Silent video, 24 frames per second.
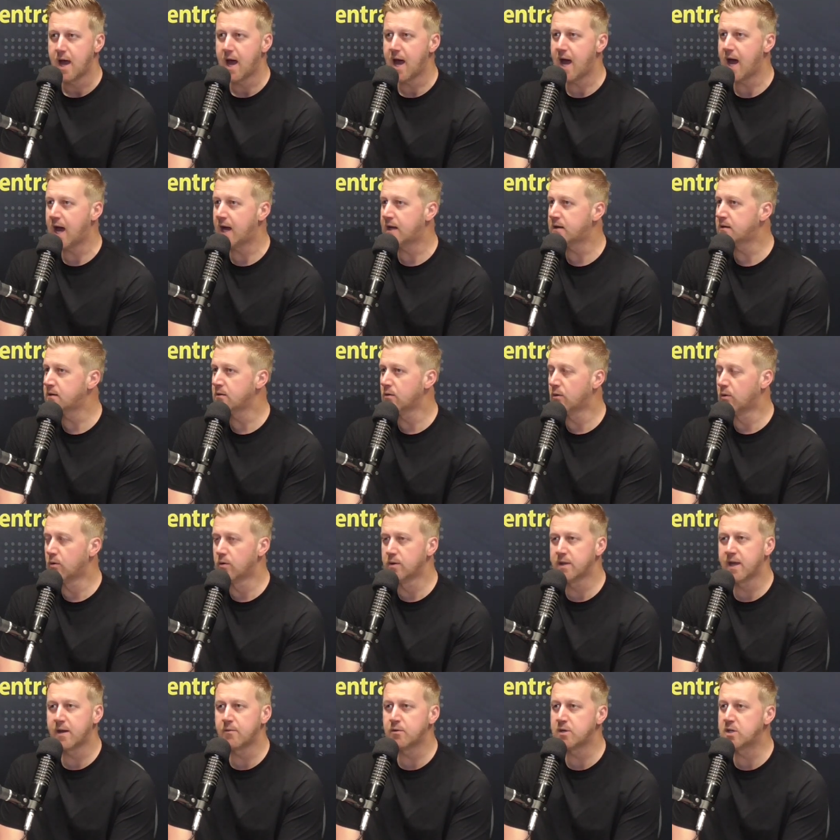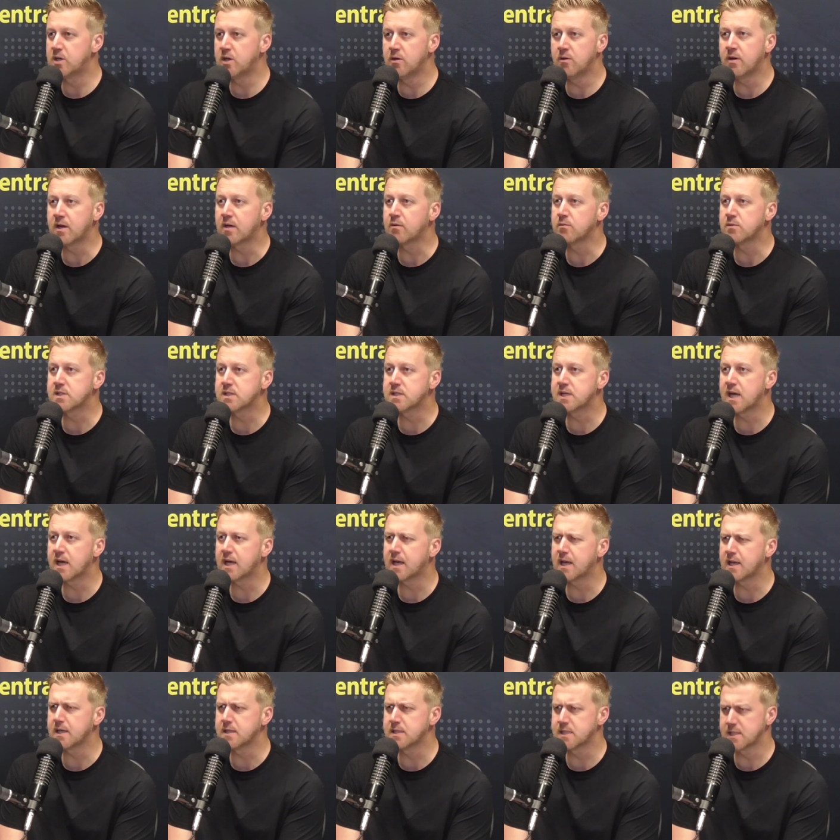And all they were doing was
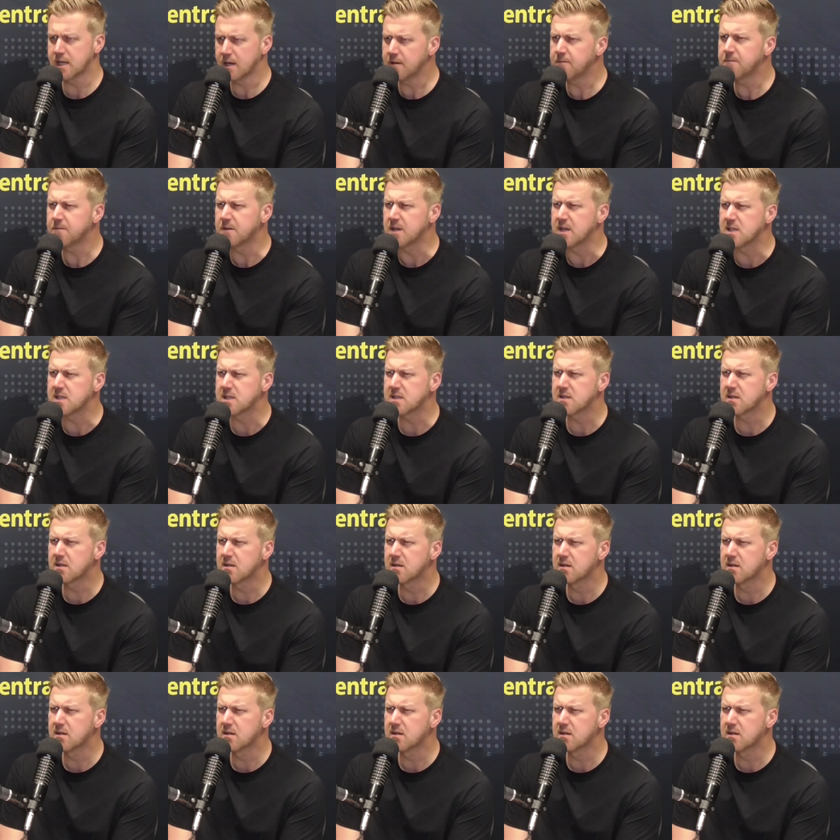taking selfies.